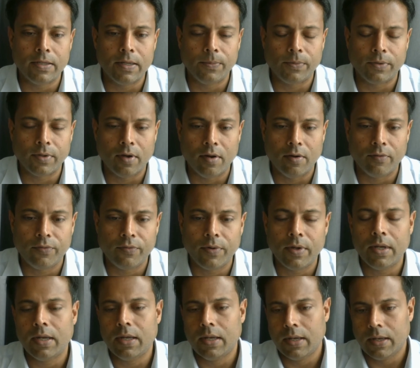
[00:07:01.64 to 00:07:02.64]
terms of
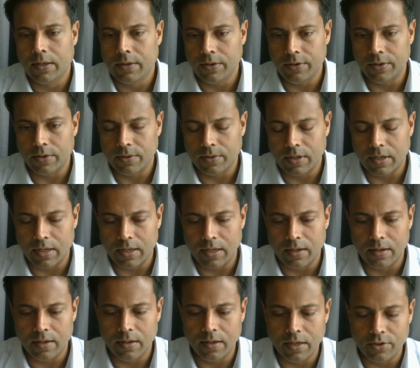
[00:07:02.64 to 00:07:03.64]
you know
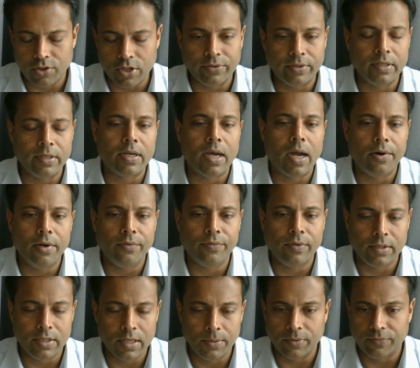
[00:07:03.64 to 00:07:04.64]
uh, adjusting tariffs
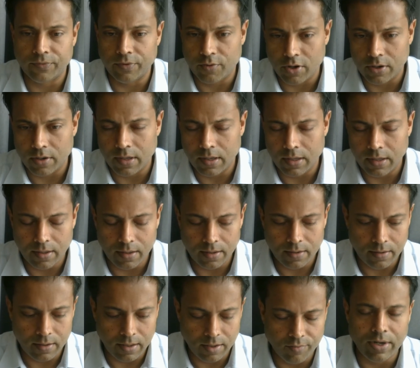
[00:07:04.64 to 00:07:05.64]
in terms of uh,
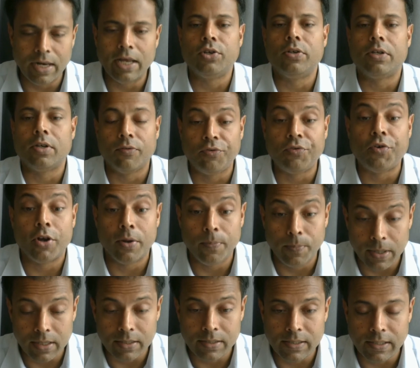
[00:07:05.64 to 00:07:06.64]
in relation to
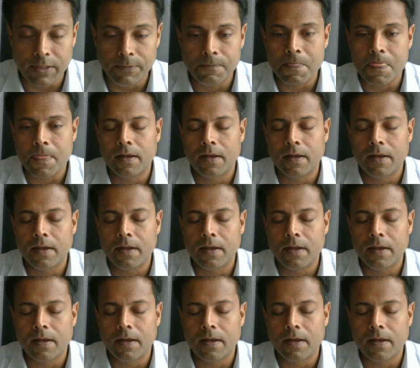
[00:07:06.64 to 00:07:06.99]
affordability.